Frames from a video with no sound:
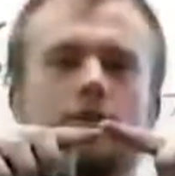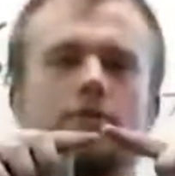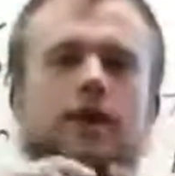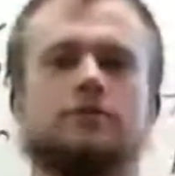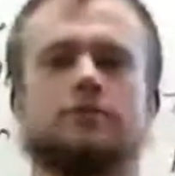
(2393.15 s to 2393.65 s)

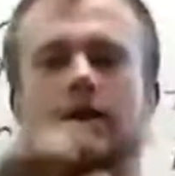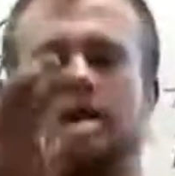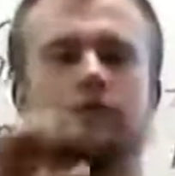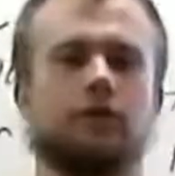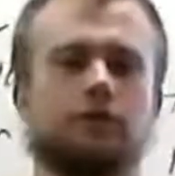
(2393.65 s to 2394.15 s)
that's made
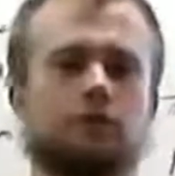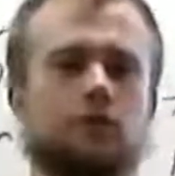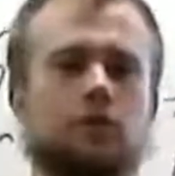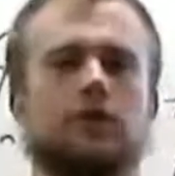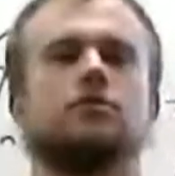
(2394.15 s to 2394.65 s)
of little
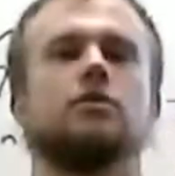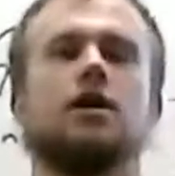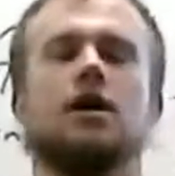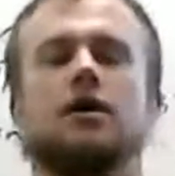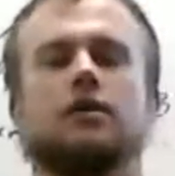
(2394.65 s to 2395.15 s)
squares.
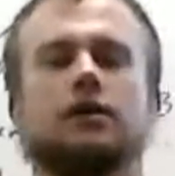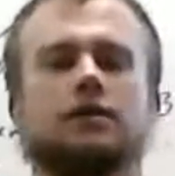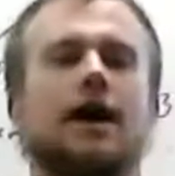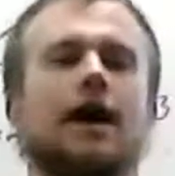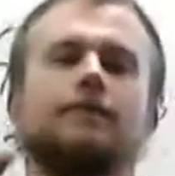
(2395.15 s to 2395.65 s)
Click
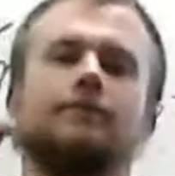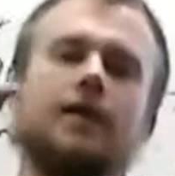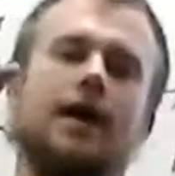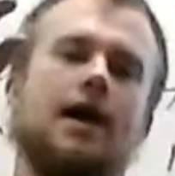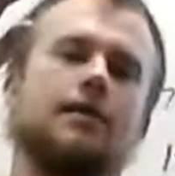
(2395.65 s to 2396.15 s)
that
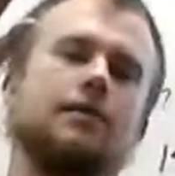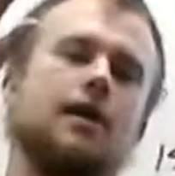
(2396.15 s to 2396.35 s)
and